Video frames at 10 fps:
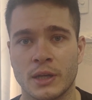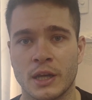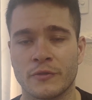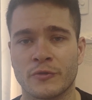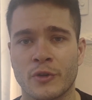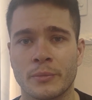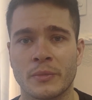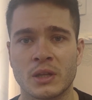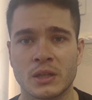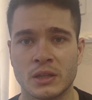And from
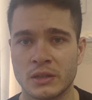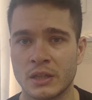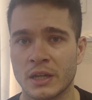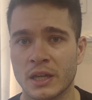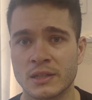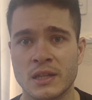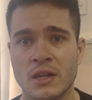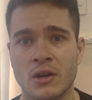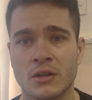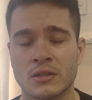the next day
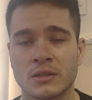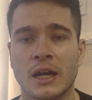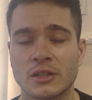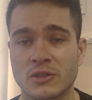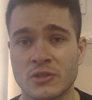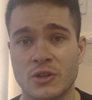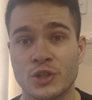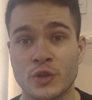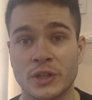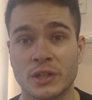on, I just started
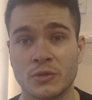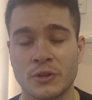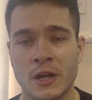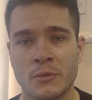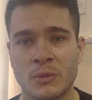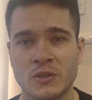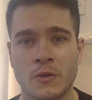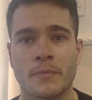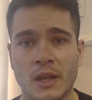trying to learn how to muscle up.